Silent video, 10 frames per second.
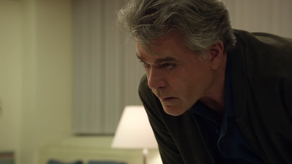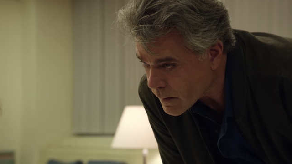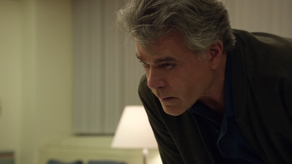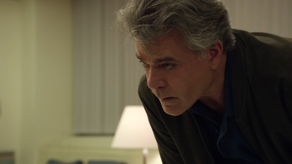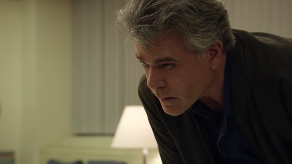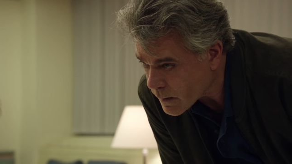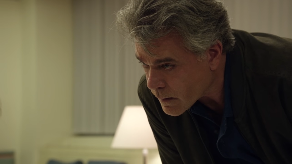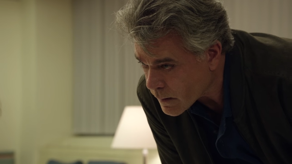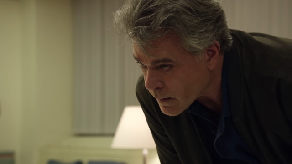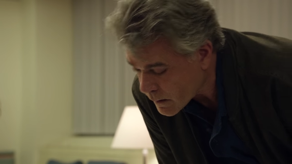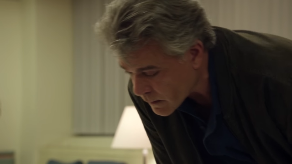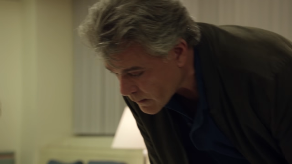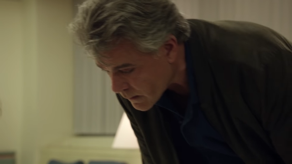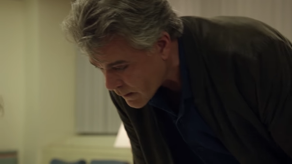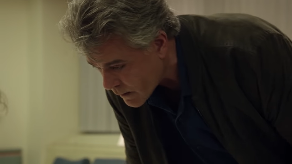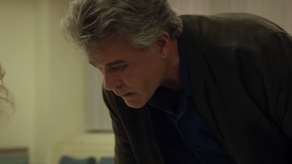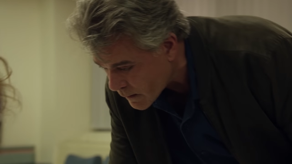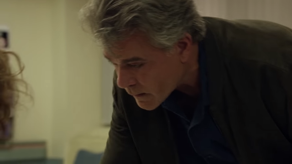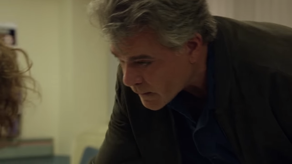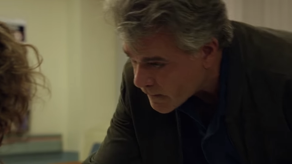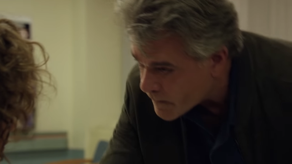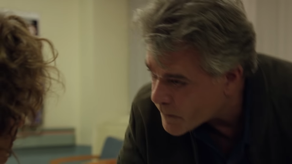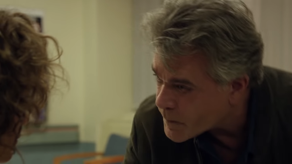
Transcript: Nobody speaks.